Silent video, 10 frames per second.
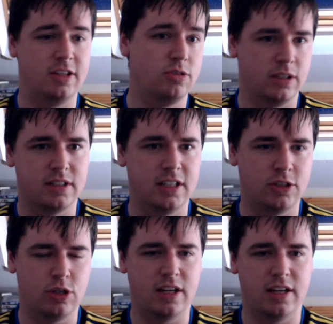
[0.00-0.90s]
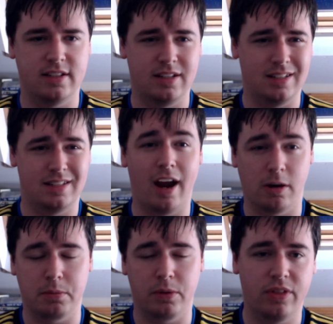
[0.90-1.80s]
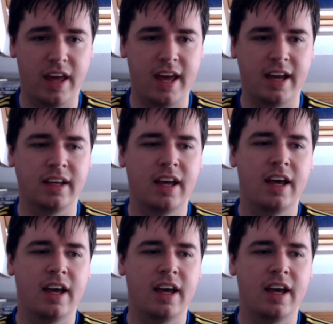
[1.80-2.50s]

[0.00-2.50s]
using CG is this terrible thing.